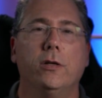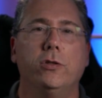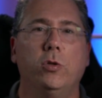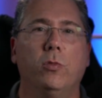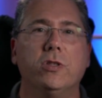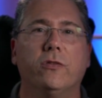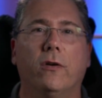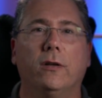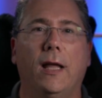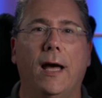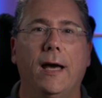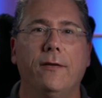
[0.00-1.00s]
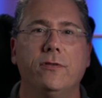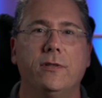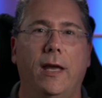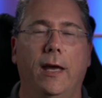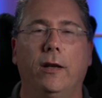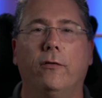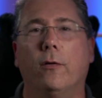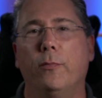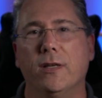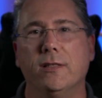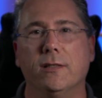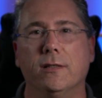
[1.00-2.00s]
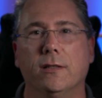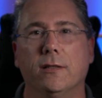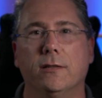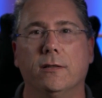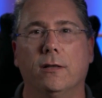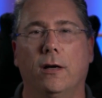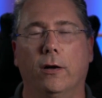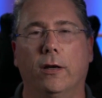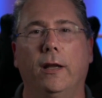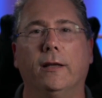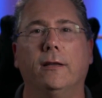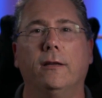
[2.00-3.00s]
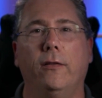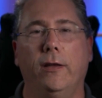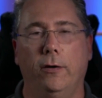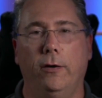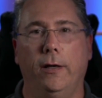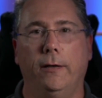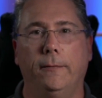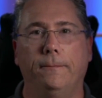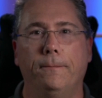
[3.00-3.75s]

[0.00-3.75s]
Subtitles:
Too much of our lives and of our businesses are connected to the internet.